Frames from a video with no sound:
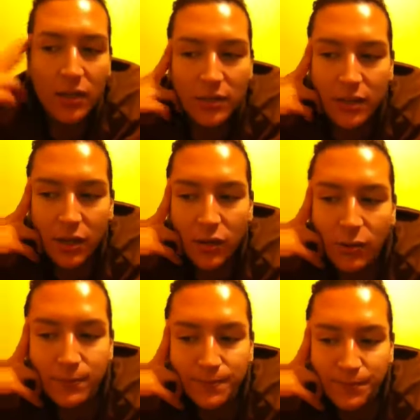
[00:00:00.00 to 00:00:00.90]

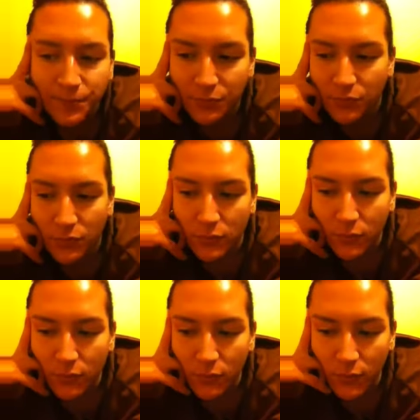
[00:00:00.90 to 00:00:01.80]
So
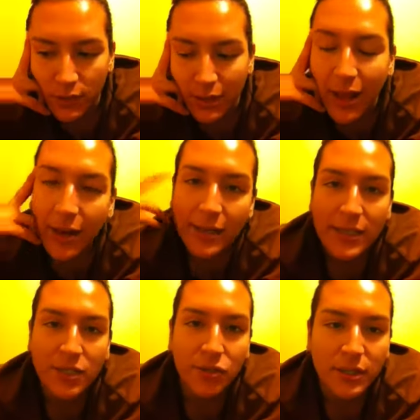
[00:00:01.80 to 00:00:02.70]
yeah,
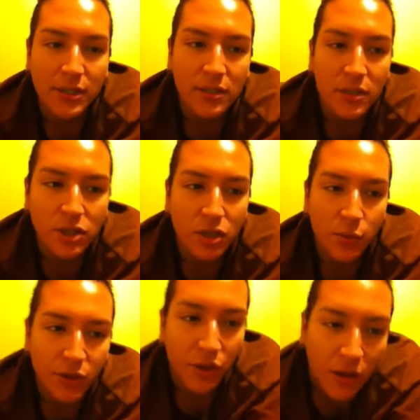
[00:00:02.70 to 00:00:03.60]
I joined the show
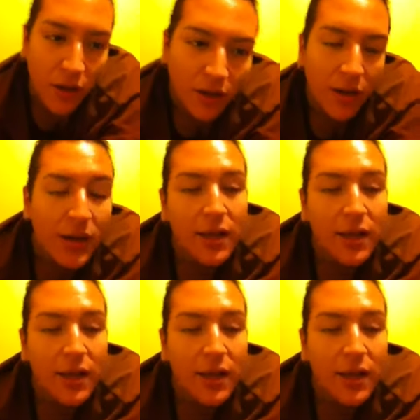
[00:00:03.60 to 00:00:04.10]
with her.